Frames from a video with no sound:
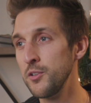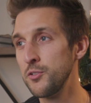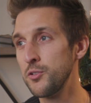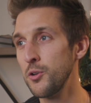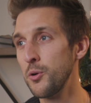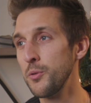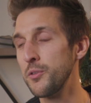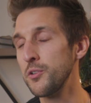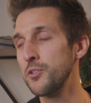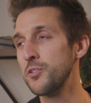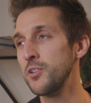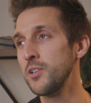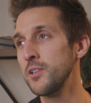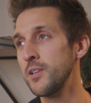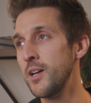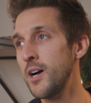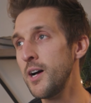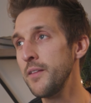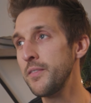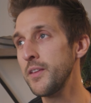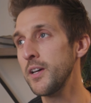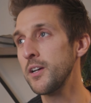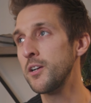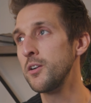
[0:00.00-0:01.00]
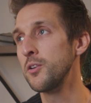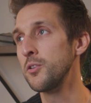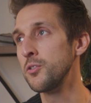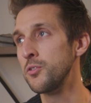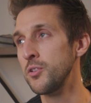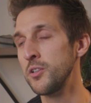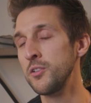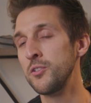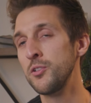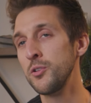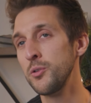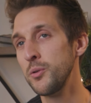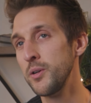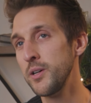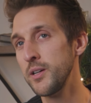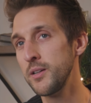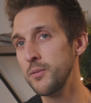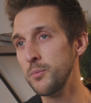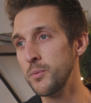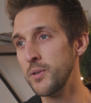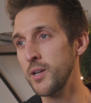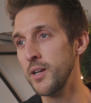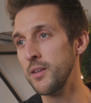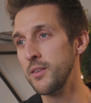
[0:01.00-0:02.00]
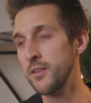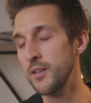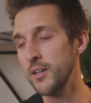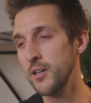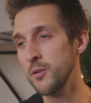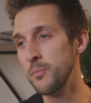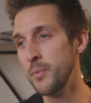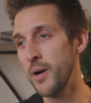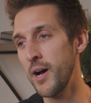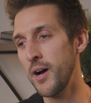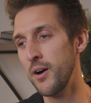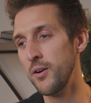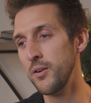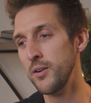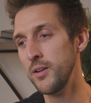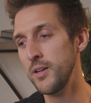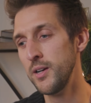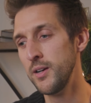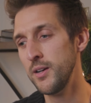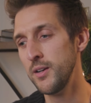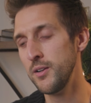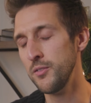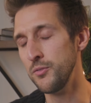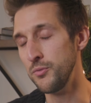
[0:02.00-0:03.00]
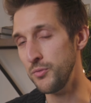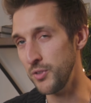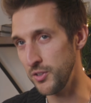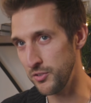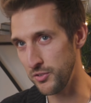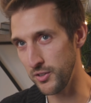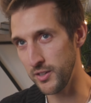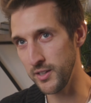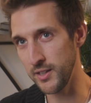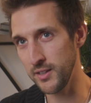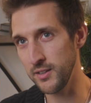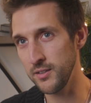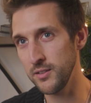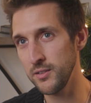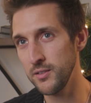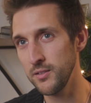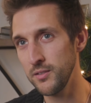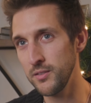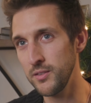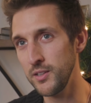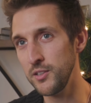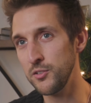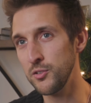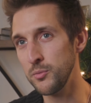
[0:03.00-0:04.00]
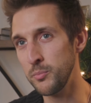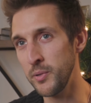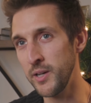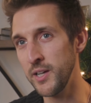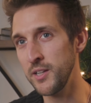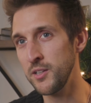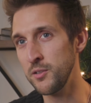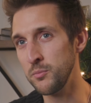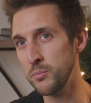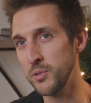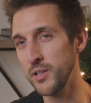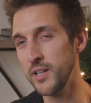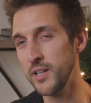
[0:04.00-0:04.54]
So there's a lot that goes into it when I think about visiting these abandoned